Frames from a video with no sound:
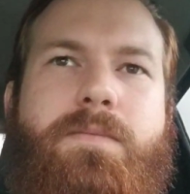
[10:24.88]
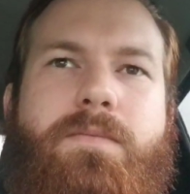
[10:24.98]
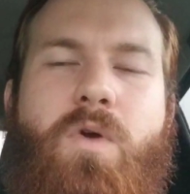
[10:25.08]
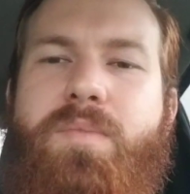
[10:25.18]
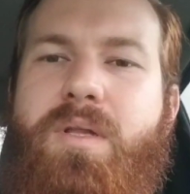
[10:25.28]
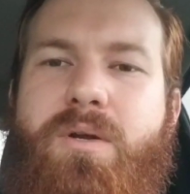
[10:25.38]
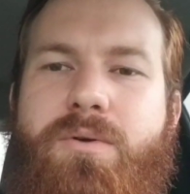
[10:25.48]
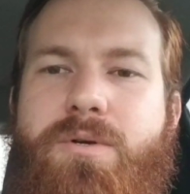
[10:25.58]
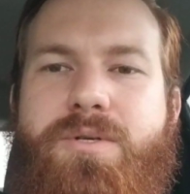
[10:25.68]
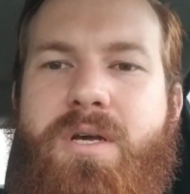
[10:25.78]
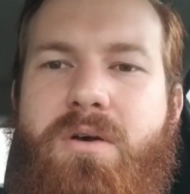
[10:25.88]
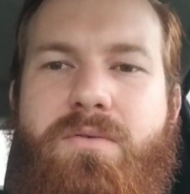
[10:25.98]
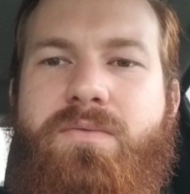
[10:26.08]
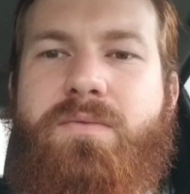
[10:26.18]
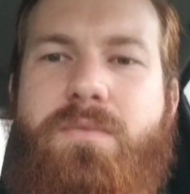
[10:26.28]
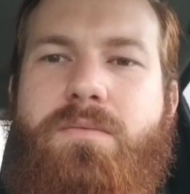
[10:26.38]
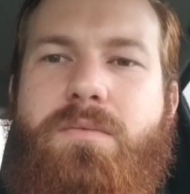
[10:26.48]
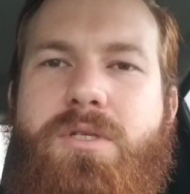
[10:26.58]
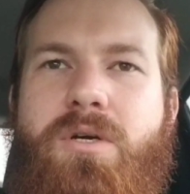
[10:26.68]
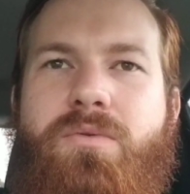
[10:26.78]
don't belittle yourself.
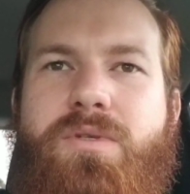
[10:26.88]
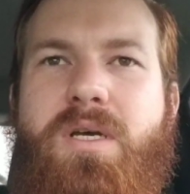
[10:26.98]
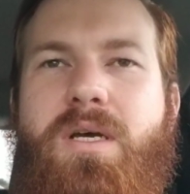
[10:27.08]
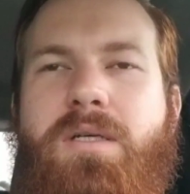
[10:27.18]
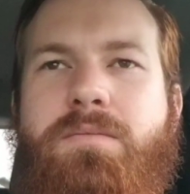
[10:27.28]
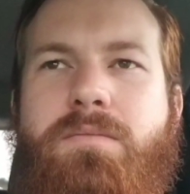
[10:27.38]
Don't, uh,